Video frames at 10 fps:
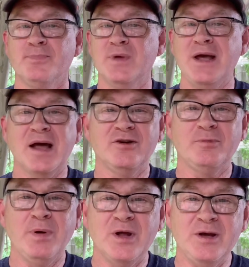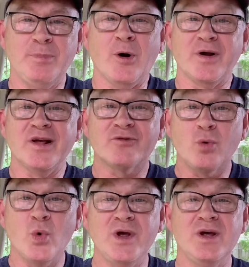He had his pity party, as
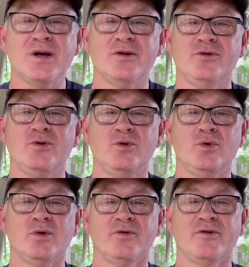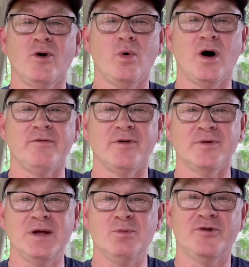we do so often.
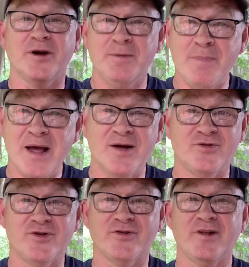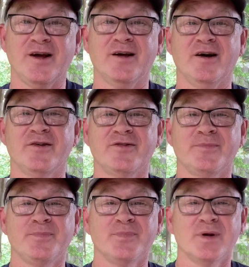He was a man just like us.
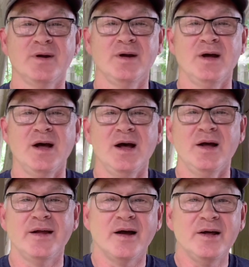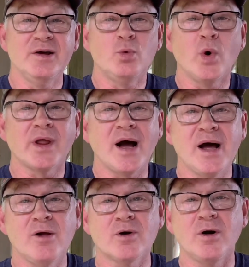Now, in what
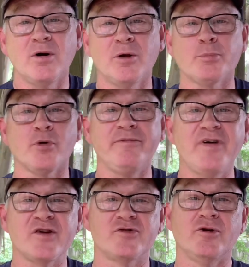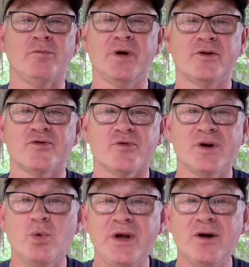I'll call professional ministry,
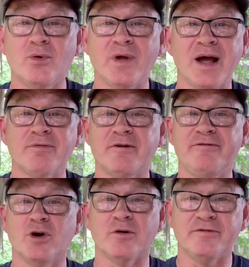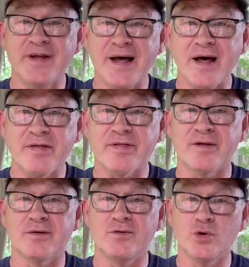we don't have the fear of death,
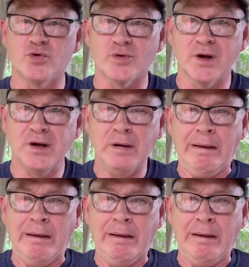usually,